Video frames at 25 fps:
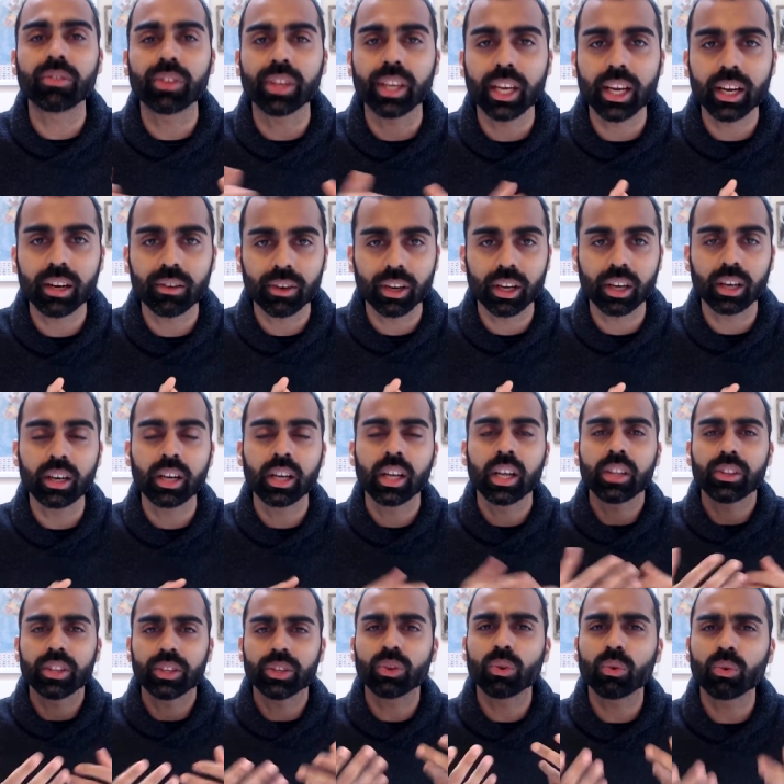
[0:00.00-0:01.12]
the area,
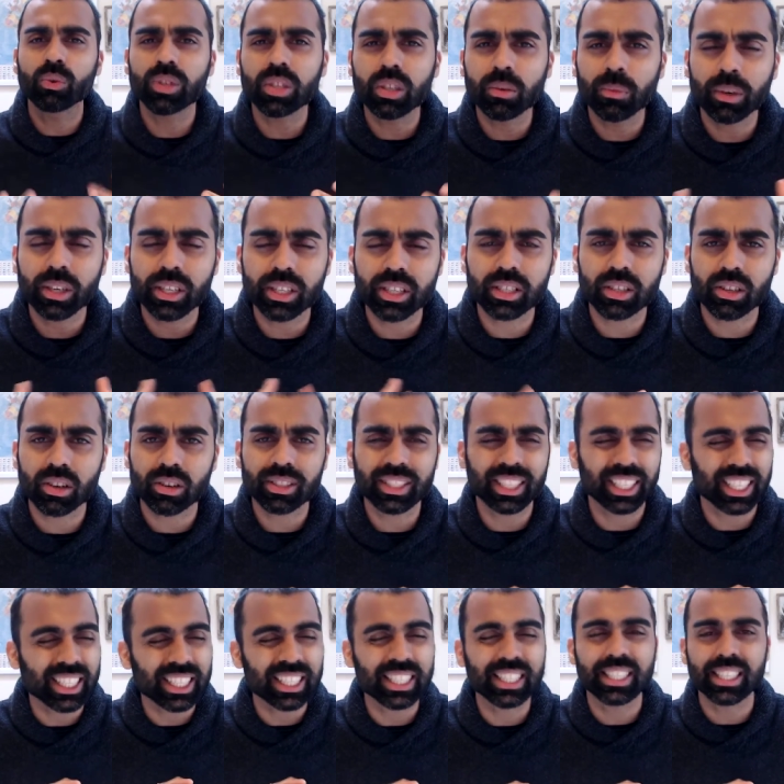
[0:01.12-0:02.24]
then you also want to start to
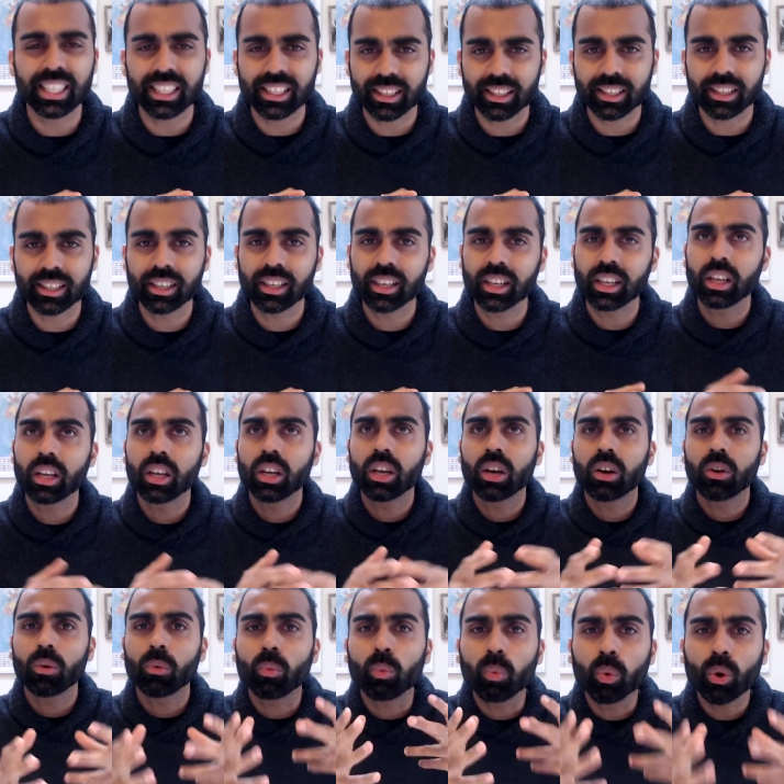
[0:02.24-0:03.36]
consider,
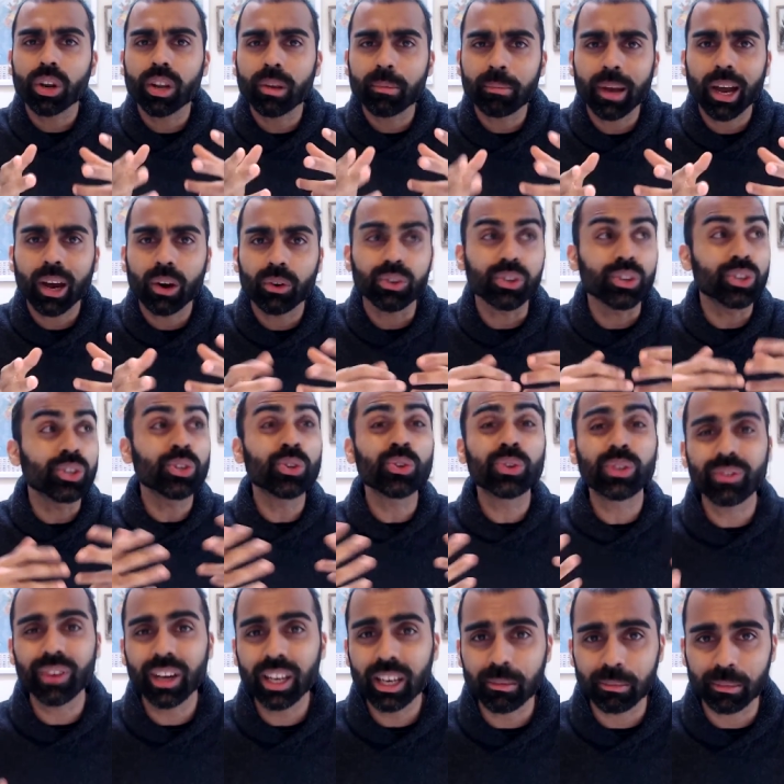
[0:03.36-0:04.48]
what about new
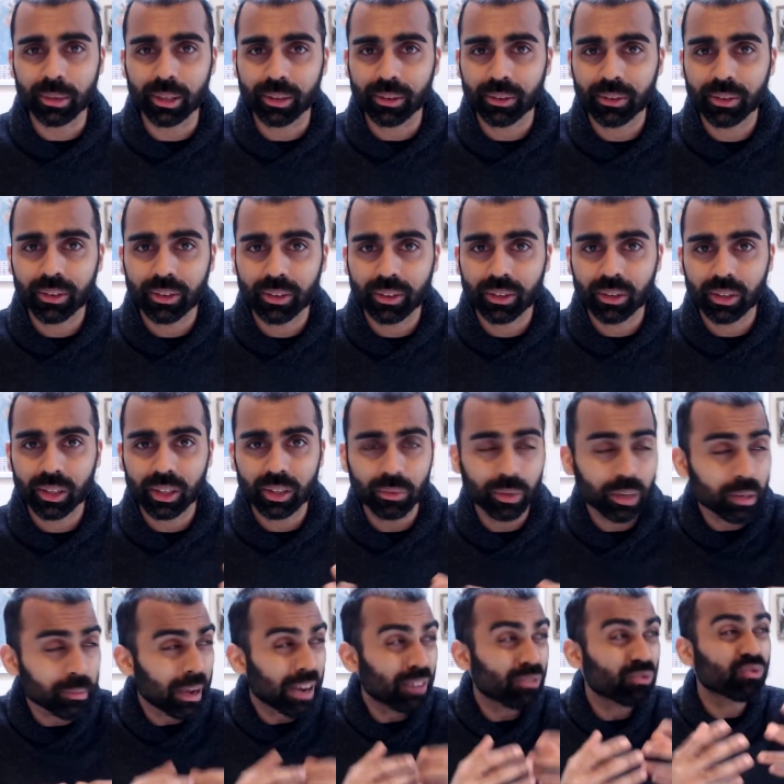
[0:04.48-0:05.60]
development? What
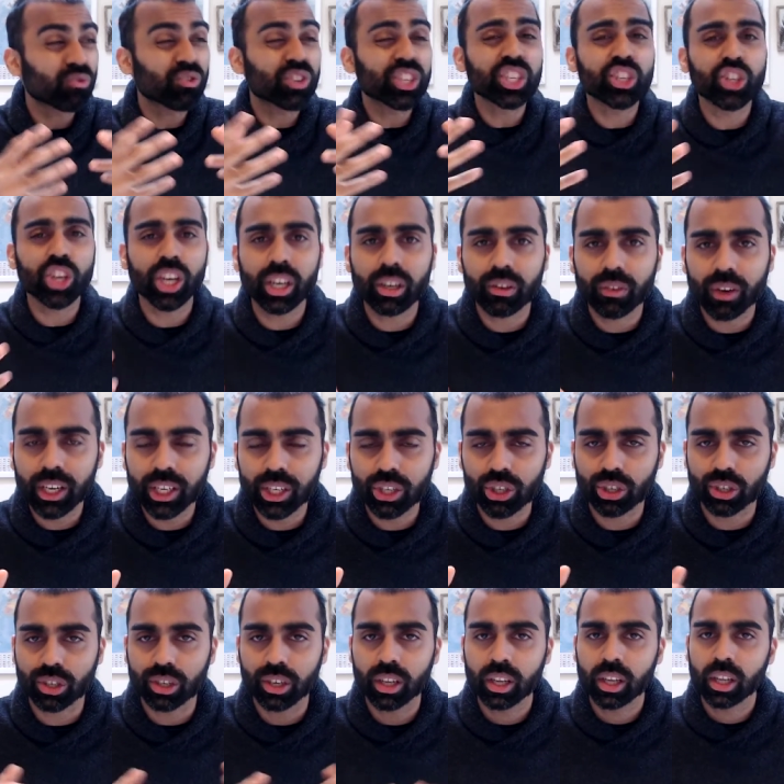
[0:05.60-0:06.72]
about
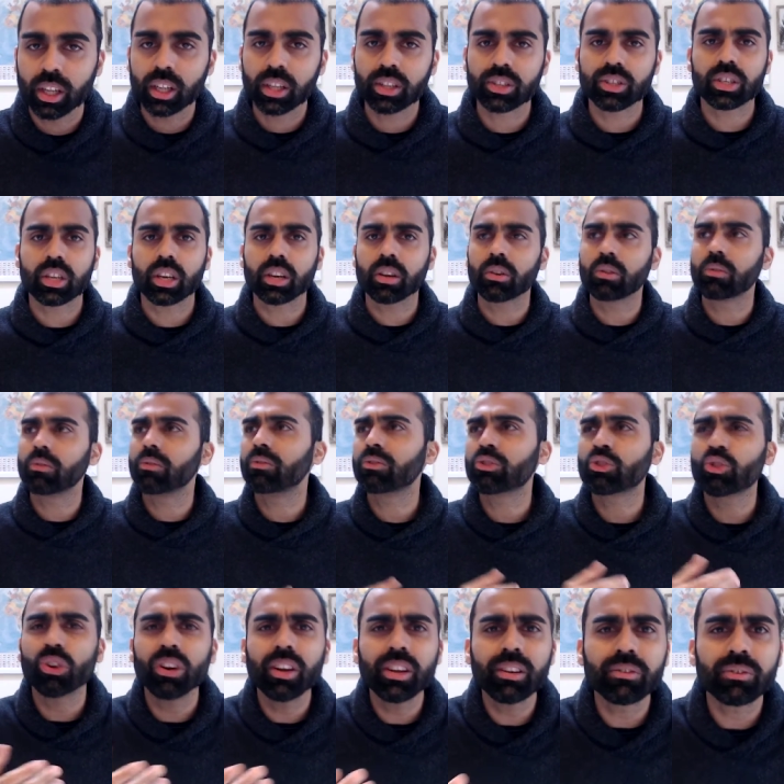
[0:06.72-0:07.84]
regeneration? So
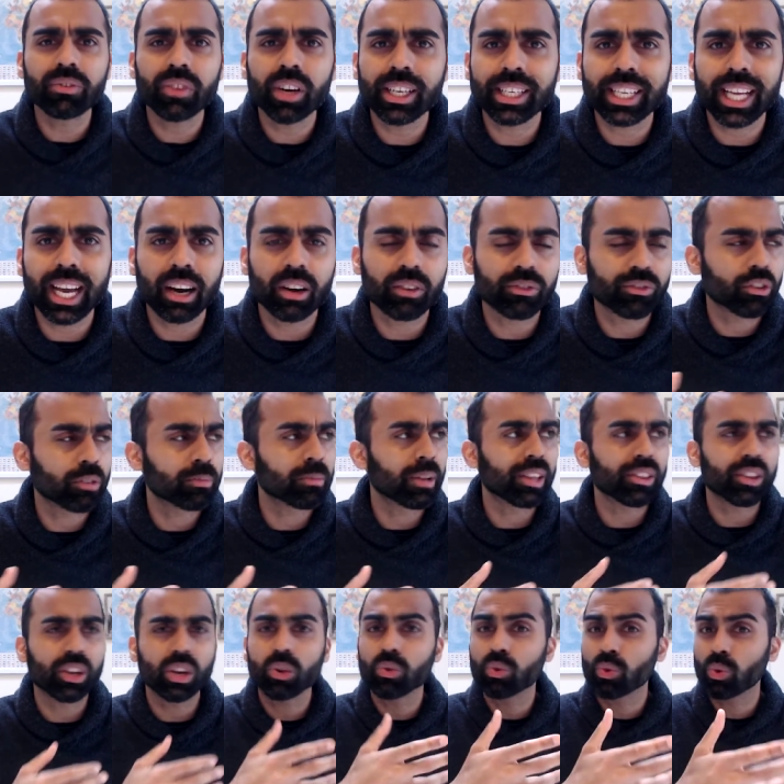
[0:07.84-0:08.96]
try and find out from like the
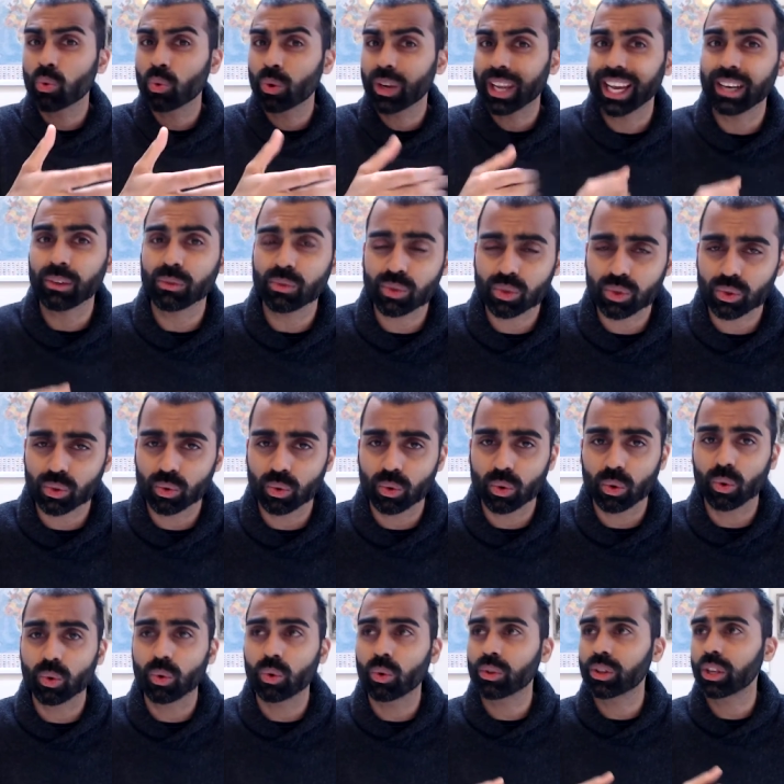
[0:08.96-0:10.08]
local council
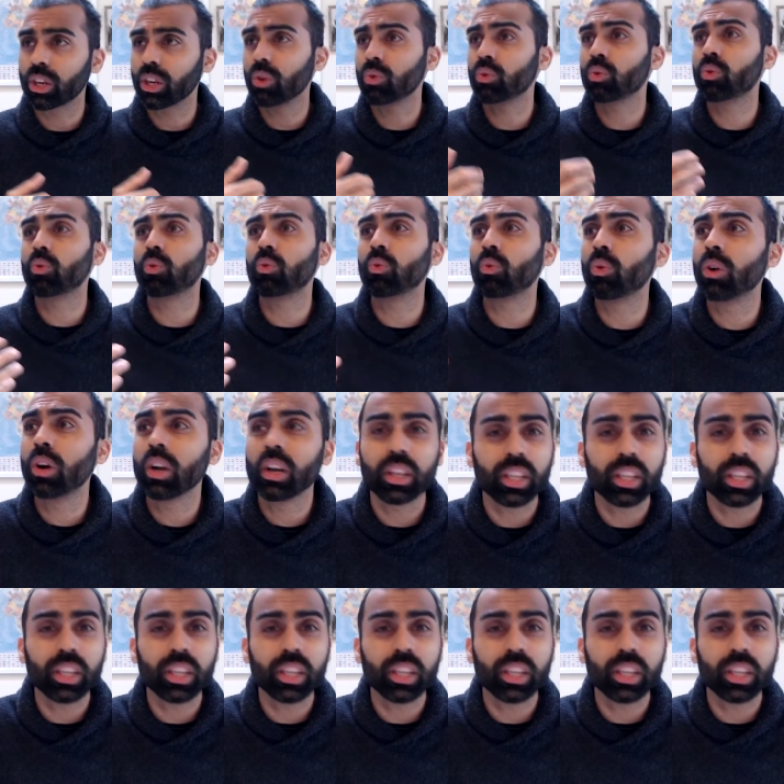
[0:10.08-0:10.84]
or the local,